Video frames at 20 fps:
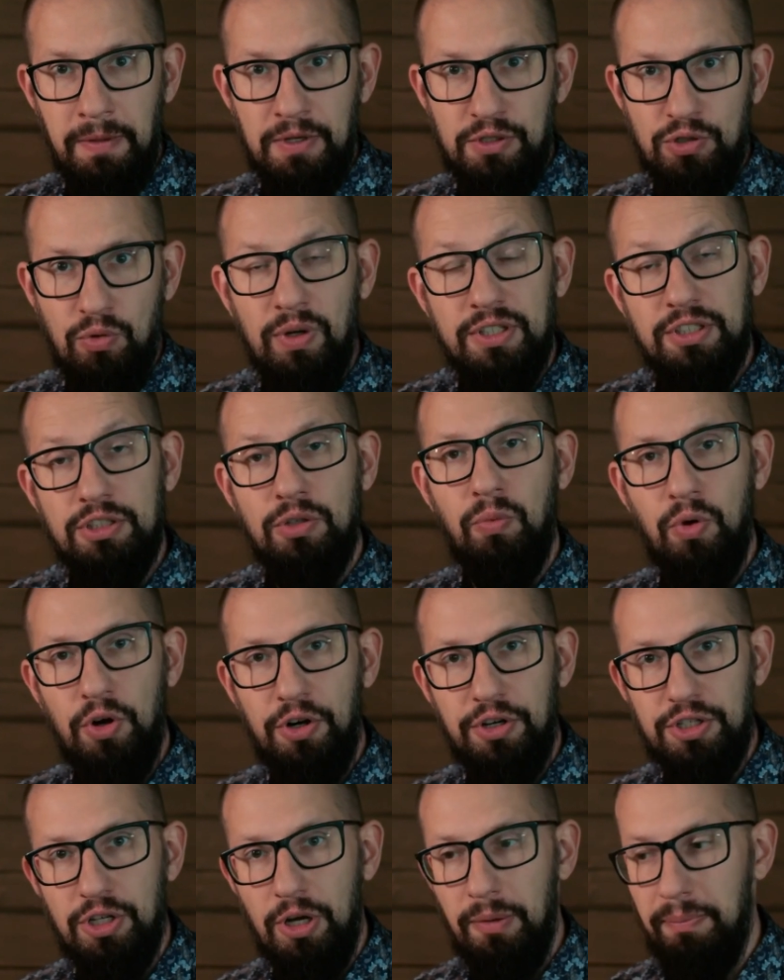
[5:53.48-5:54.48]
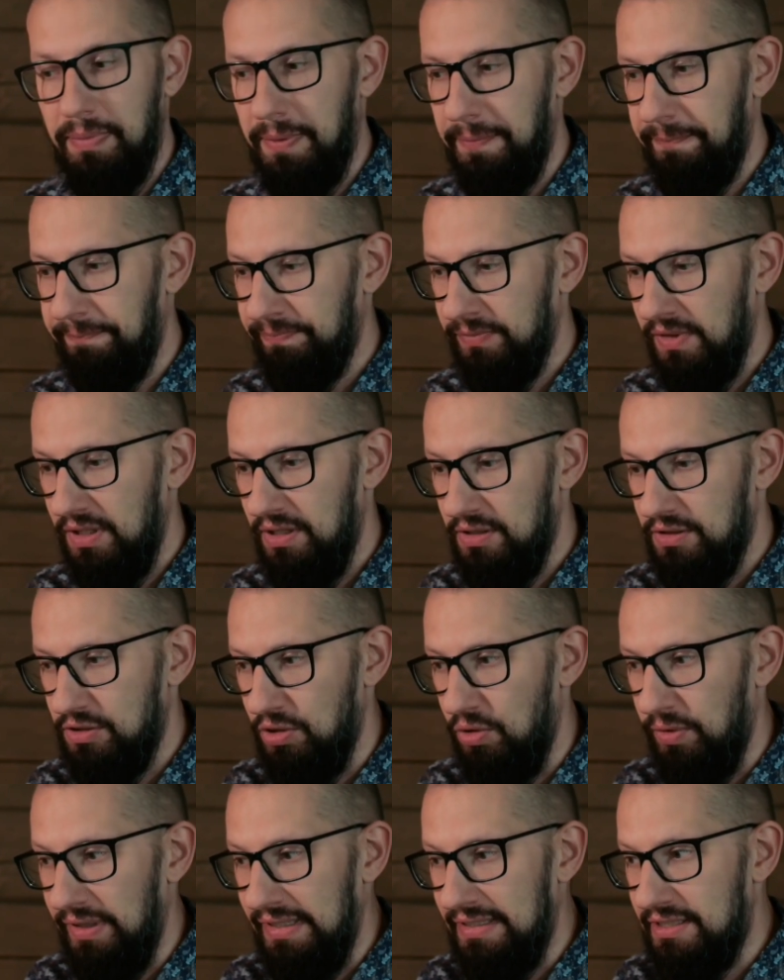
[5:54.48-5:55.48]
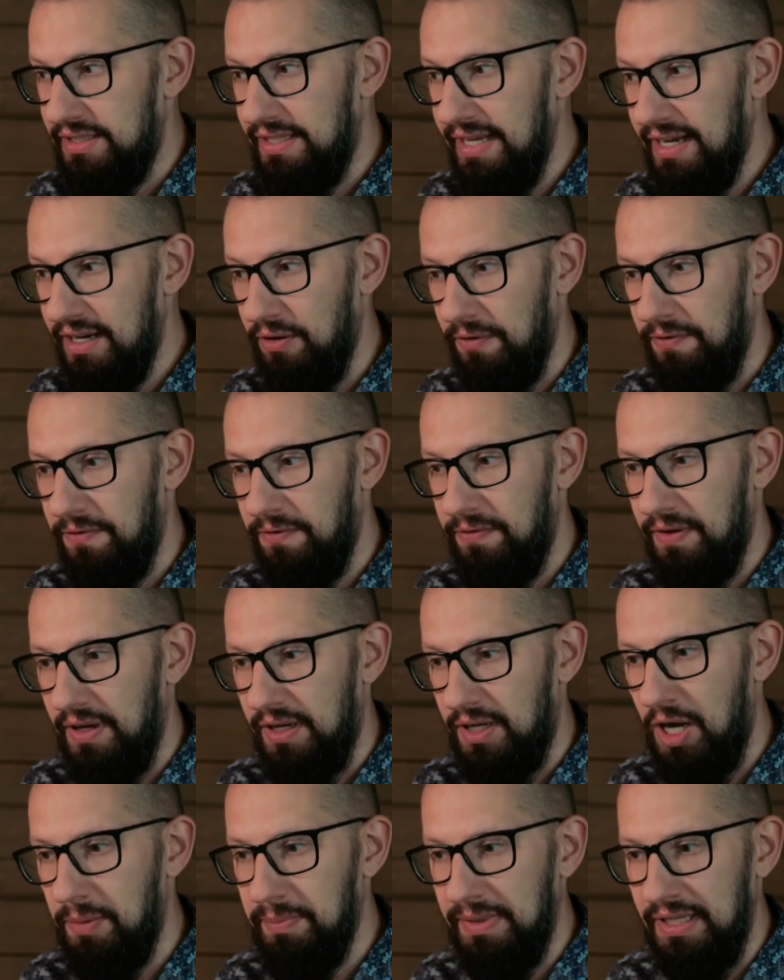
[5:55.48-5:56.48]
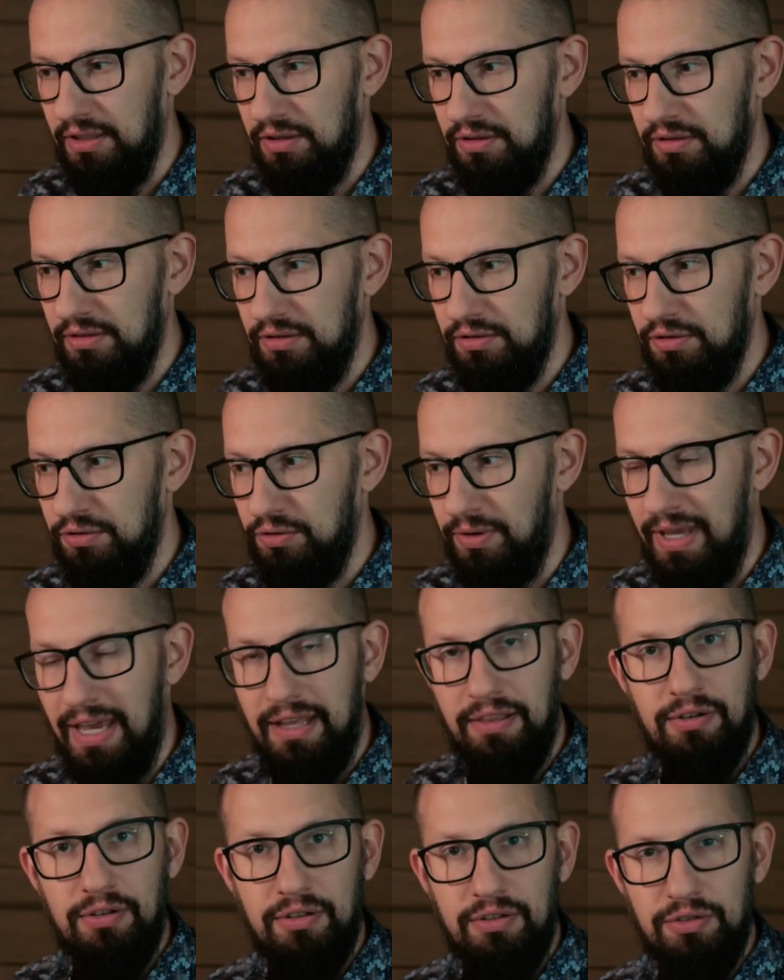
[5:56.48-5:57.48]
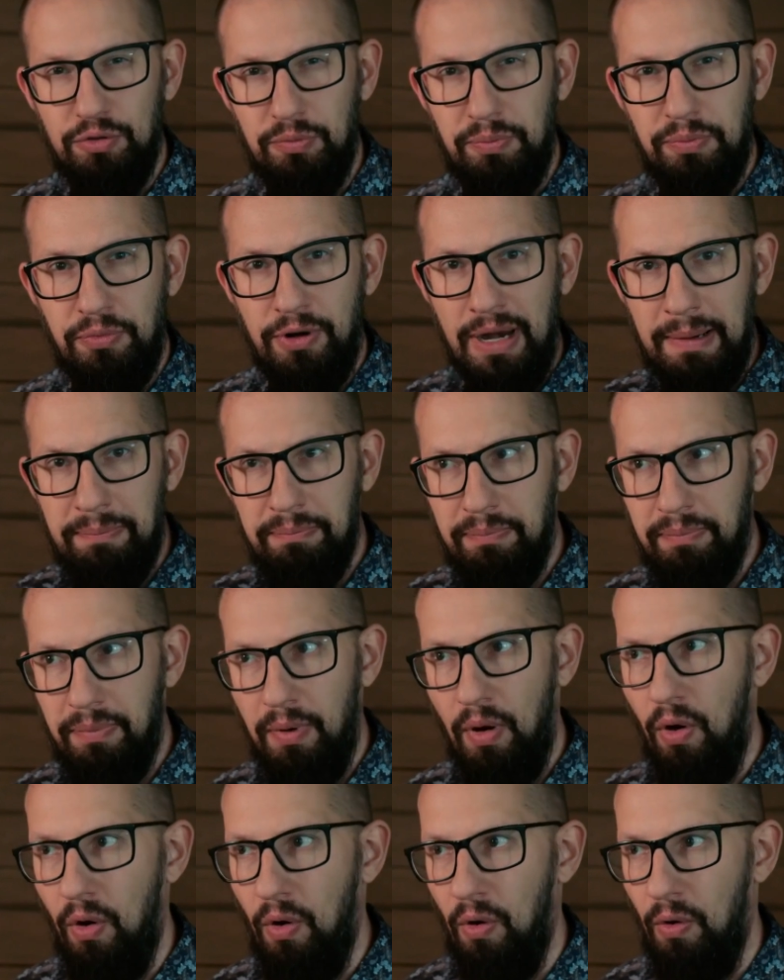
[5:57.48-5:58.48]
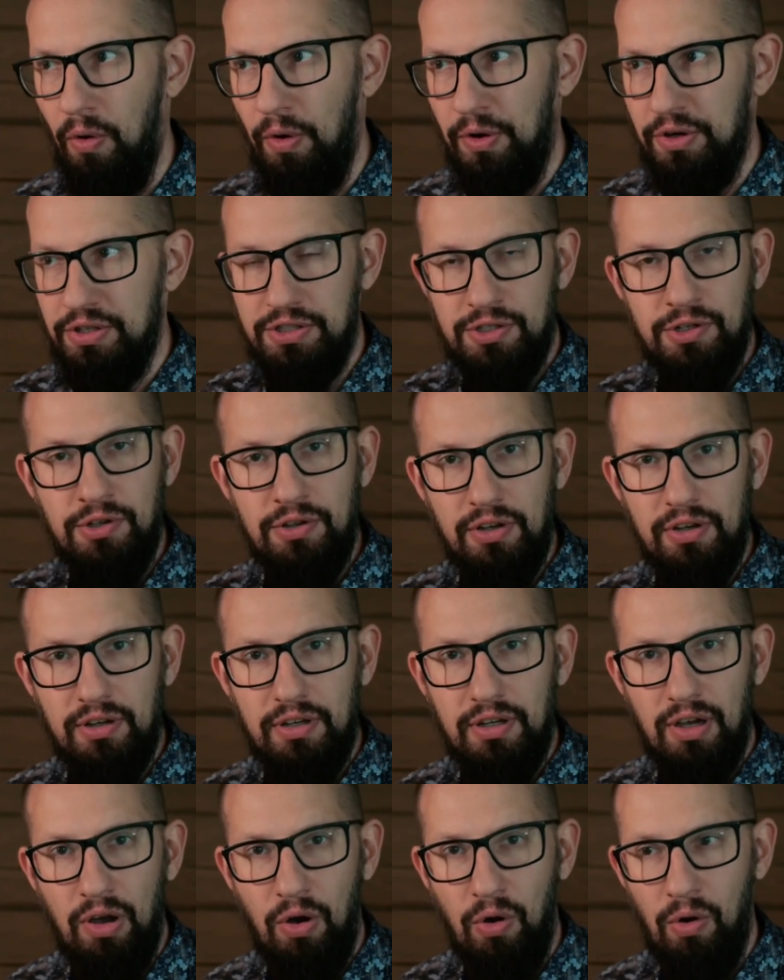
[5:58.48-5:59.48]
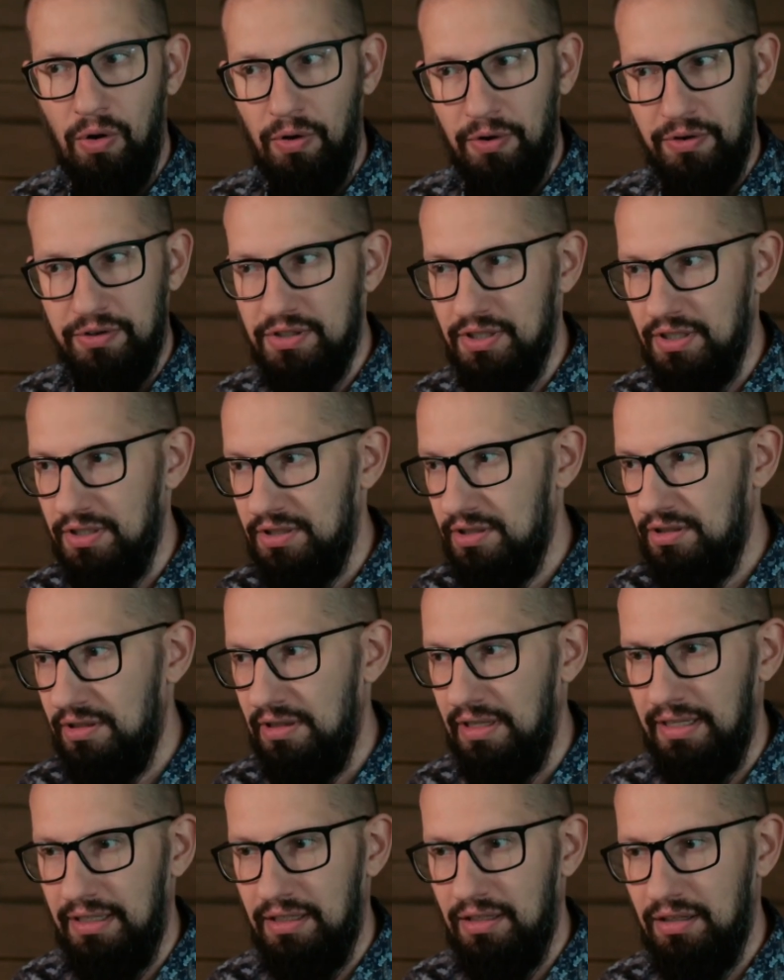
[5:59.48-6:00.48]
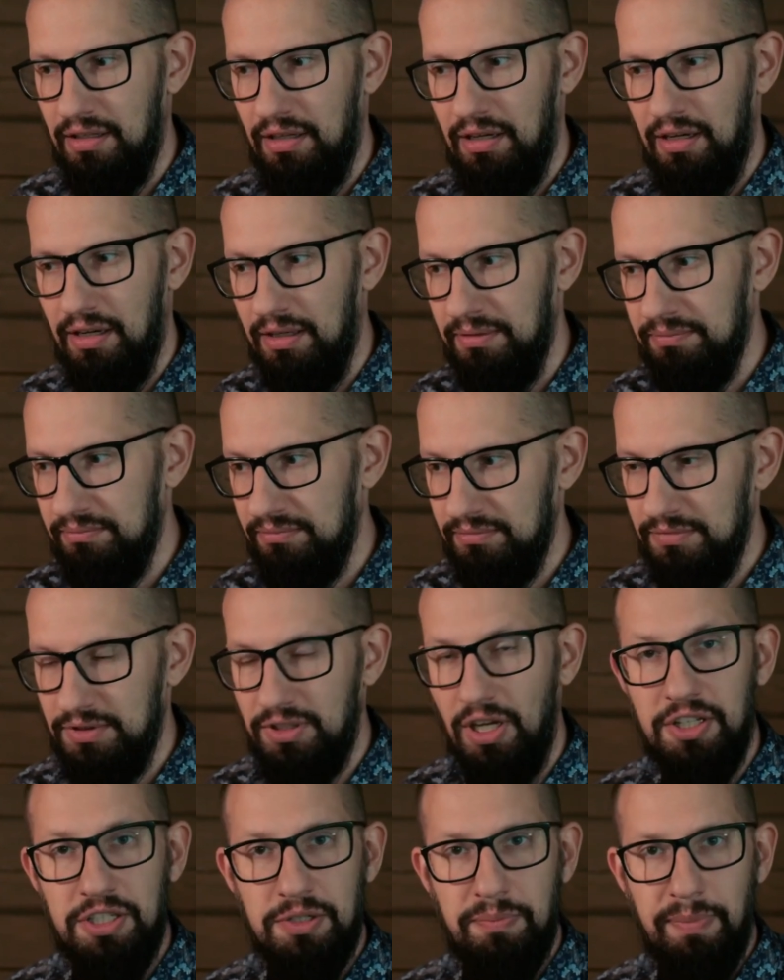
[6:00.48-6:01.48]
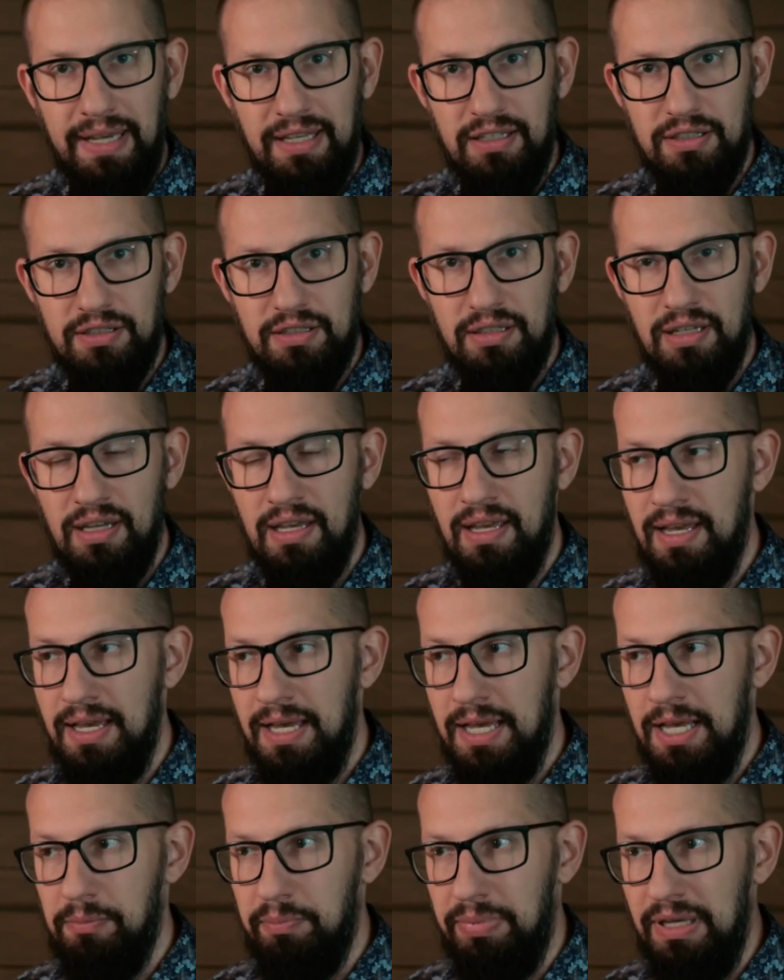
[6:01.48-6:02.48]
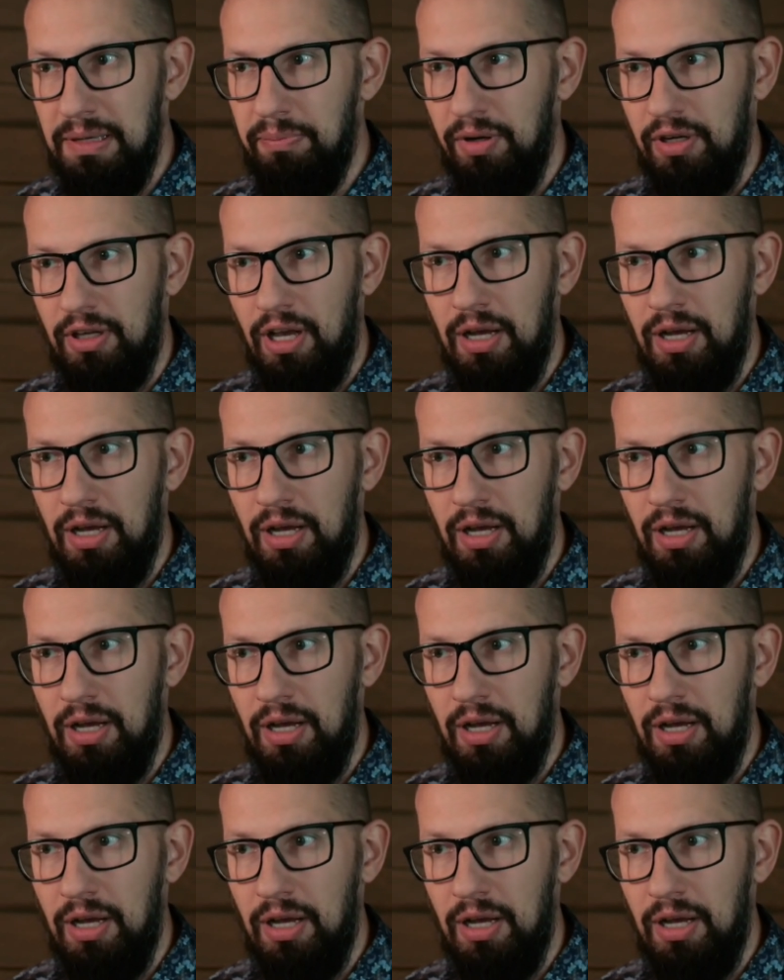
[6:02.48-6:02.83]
So what's a workshop? So instead of coming together to prep or sync or just like touch base, people